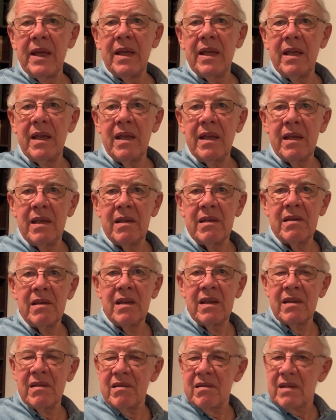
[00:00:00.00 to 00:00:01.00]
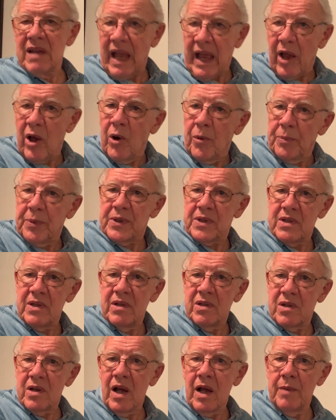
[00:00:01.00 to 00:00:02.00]
to help us
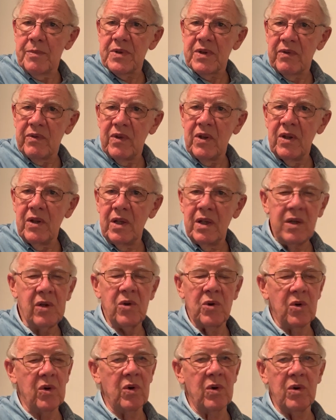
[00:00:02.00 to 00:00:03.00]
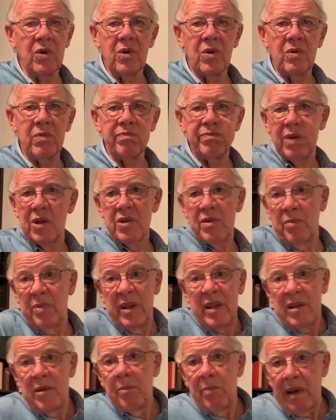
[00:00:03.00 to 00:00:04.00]
in times of need, or
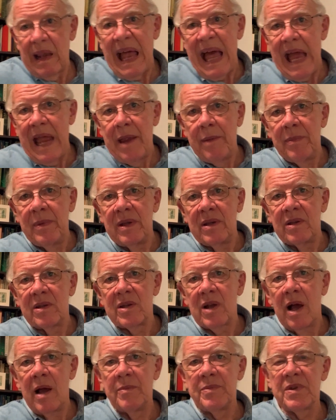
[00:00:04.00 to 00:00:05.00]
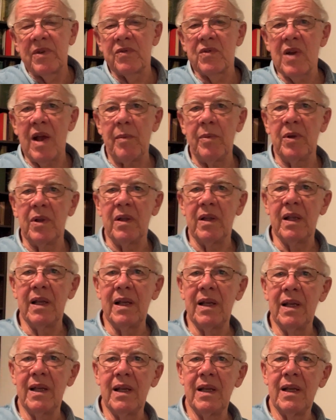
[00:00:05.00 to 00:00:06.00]
possibly to blame in times of trouble.
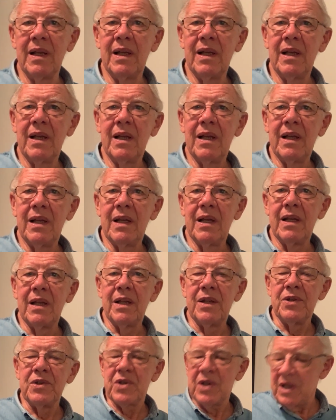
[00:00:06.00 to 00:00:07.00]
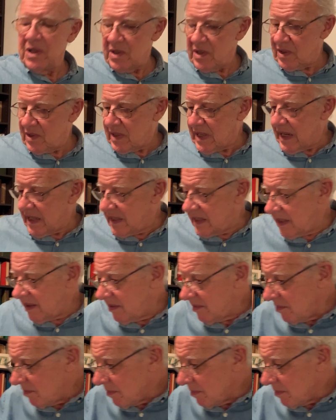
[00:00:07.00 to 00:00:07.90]
Jesus said in